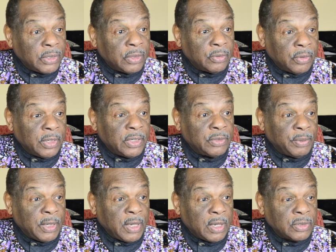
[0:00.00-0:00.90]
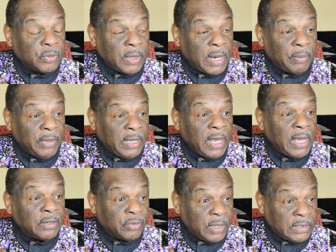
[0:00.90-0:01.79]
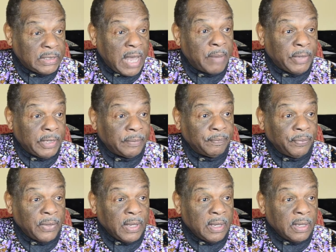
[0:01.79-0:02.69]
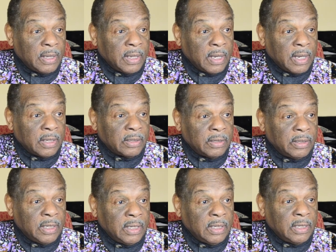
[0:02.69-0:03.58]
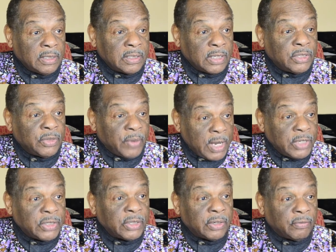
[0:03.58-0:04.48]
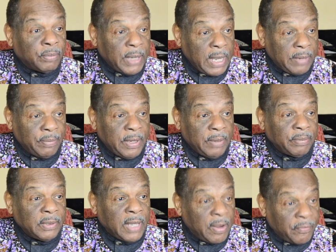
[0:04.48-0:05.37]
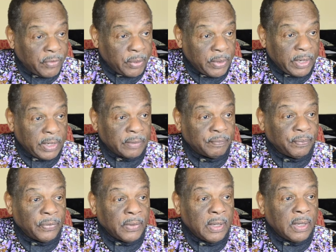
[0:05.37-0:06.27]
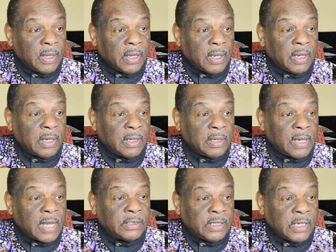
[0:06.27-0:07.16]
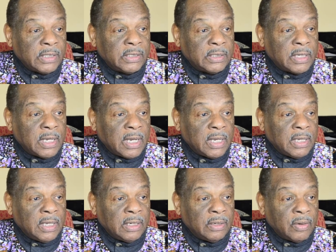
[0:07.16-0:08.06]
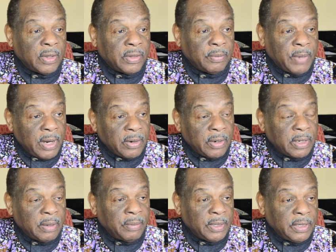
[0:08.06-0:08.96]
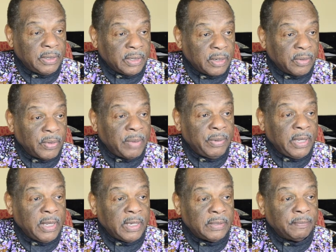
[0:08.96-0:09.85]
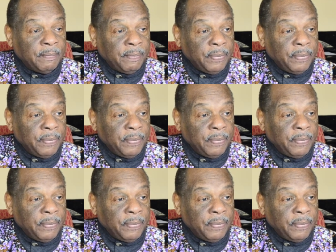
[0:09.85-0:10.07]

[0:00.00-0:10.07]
to do it is because when I began to examine the situation of black people everywhere, not just in North America, but in the Caribbean,